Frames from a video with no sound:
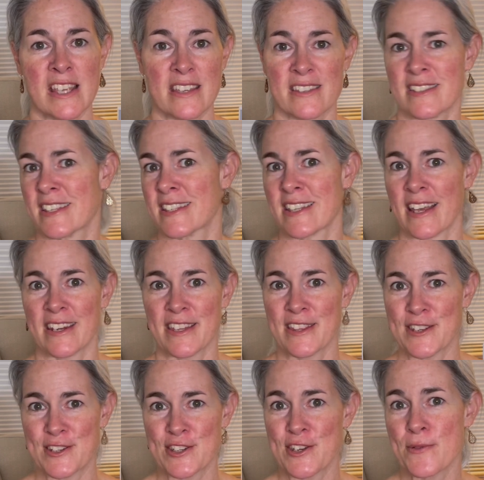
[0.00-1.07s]
decided
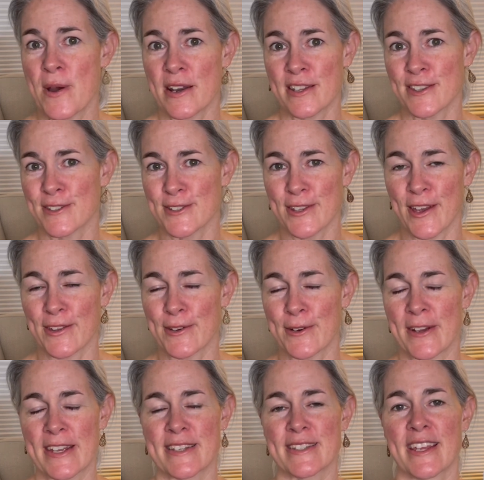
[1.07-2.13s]
that she wanted those
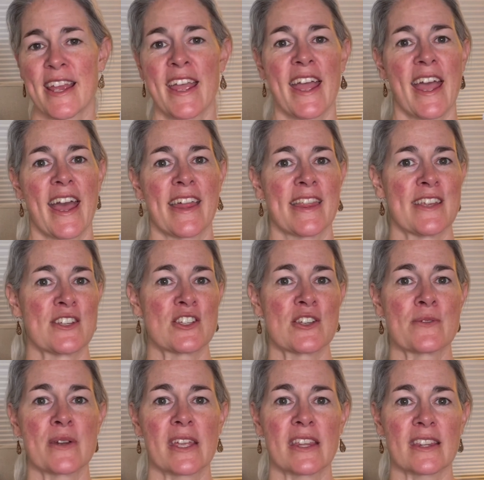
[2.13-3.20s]
colorways, and then she
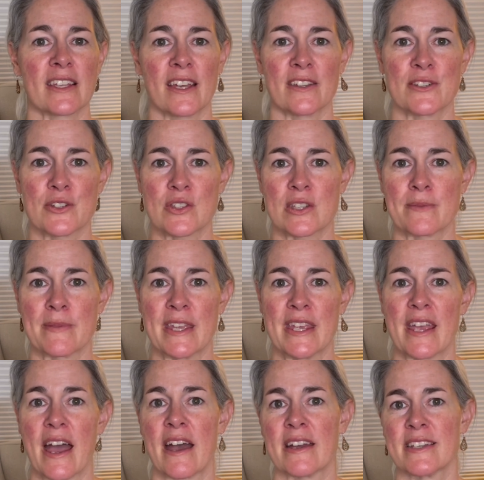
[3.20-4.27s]
would get the colors to me,
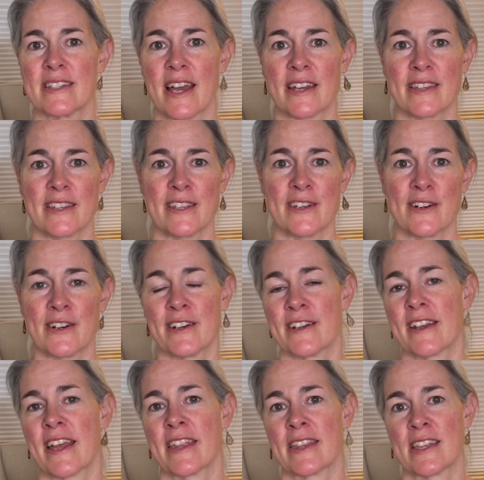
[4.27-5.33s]
I dye the yarn,
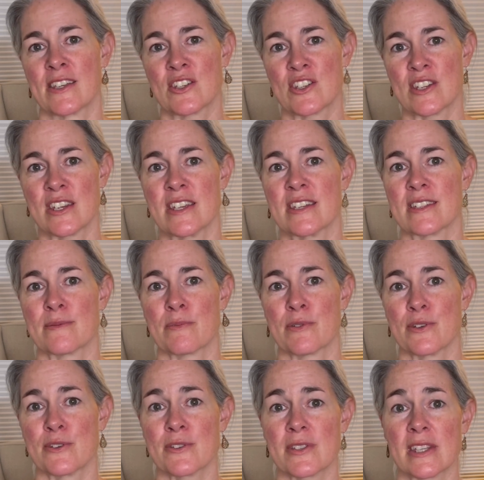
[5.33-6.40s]
and then she is
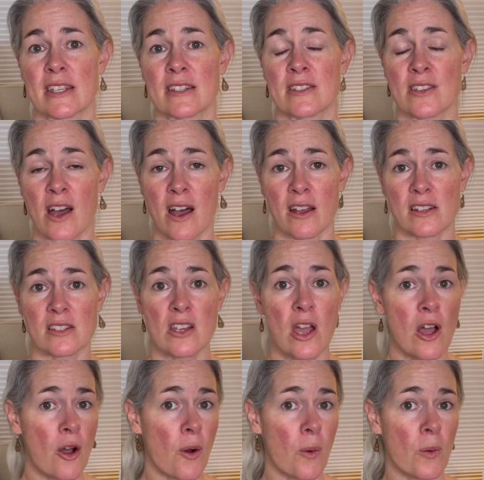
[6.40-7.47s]
producing socks
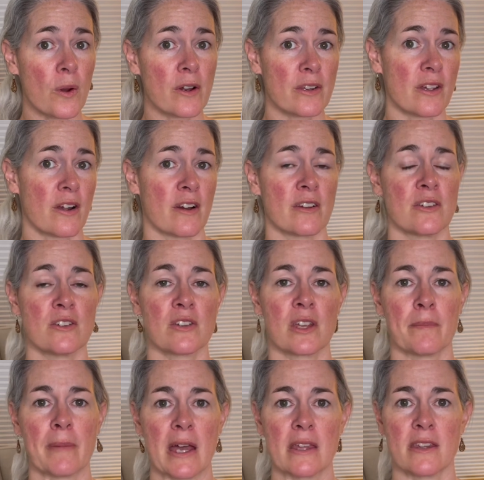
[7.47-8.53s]
or yarn. You can
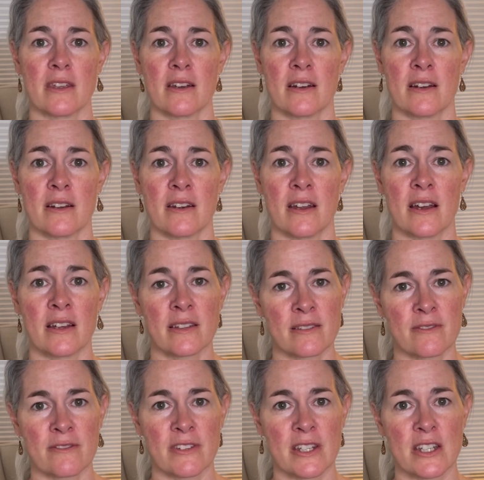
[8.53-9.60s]
buy the yarn
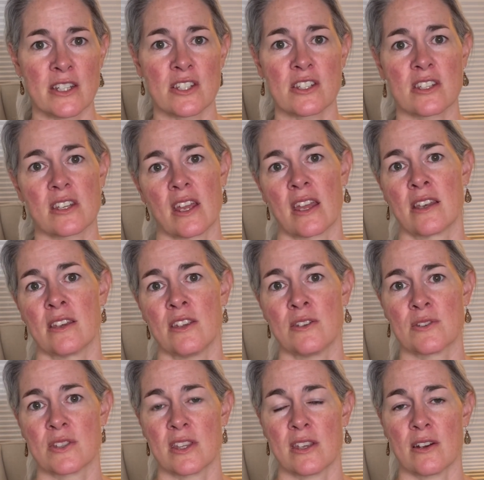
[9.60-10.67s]
unfinished and
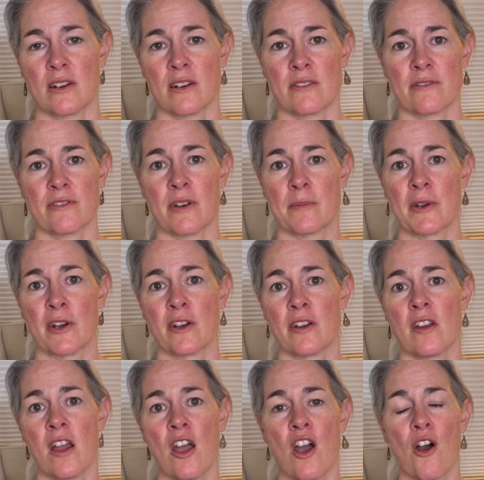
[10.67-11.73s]
use the yarn from her,
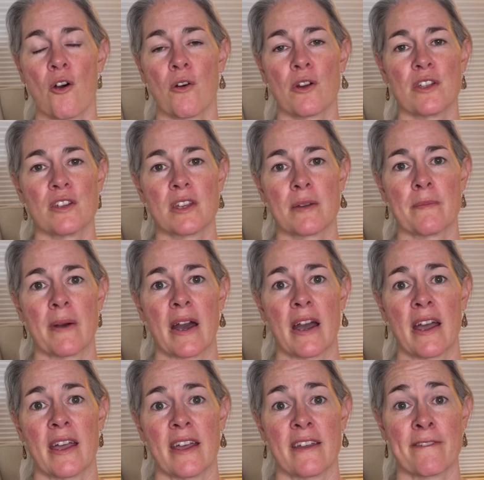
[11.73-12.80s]
or you can
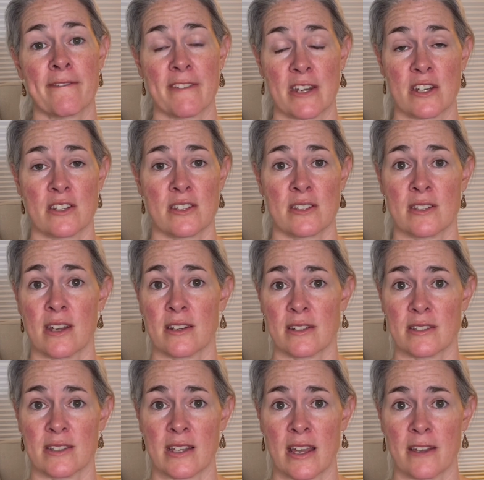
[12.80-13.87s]
buy a finished sock
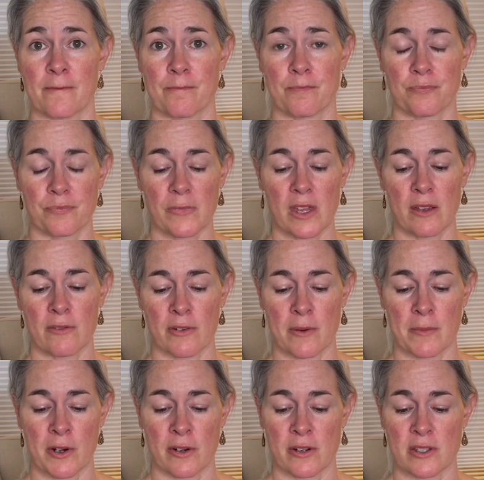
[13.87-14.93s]
set from
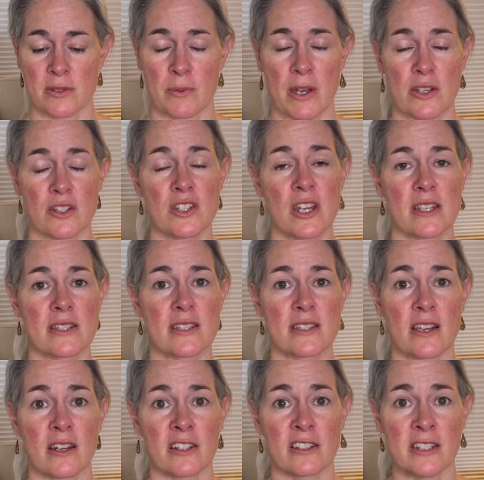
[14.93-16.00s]
her as well. She has a
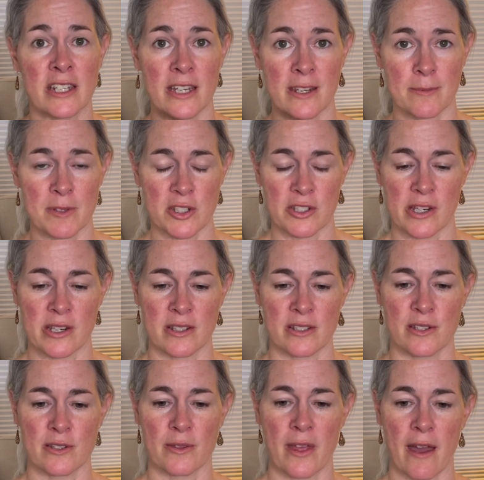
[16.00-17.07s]
sock knitting machine to
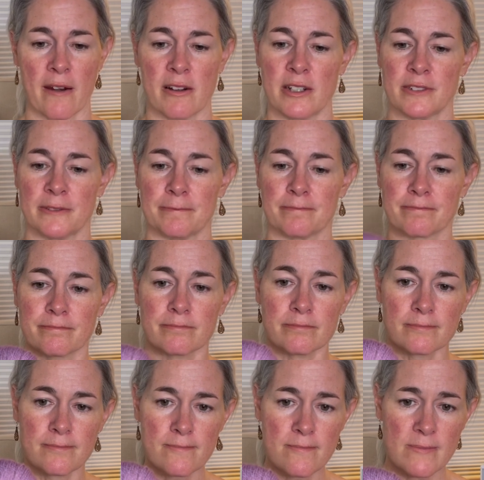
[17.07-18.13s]
do that on.
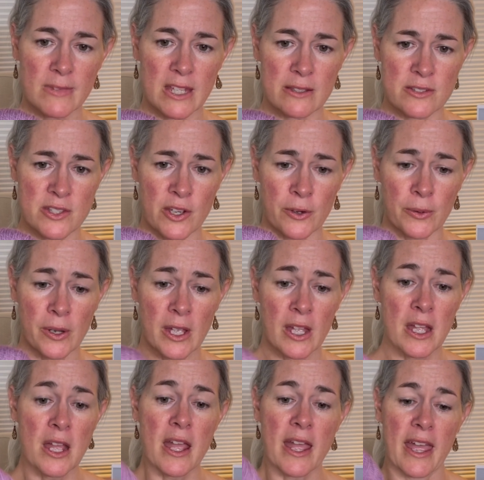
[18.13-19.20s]
So
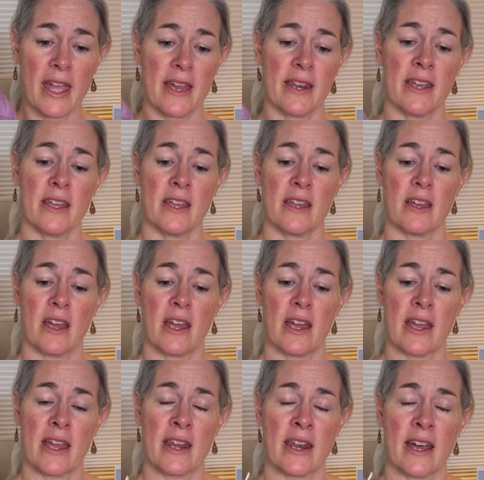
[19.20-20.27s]
Hannah
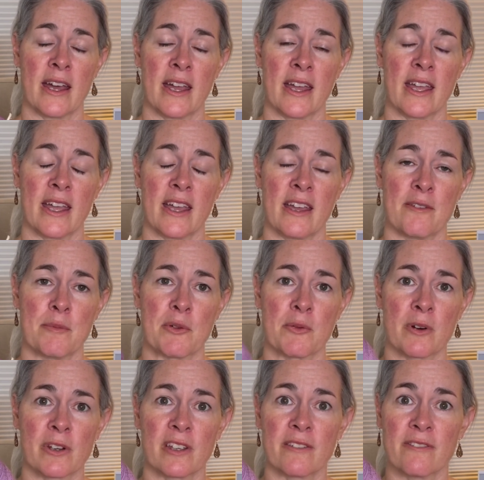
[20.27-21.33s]
and I have been
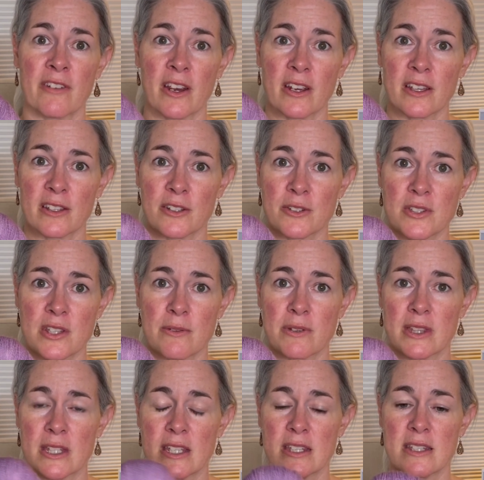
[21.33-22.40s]
working very closely
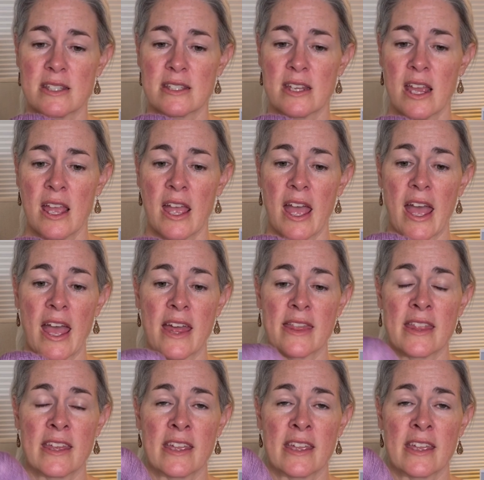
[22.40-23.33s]
with these, and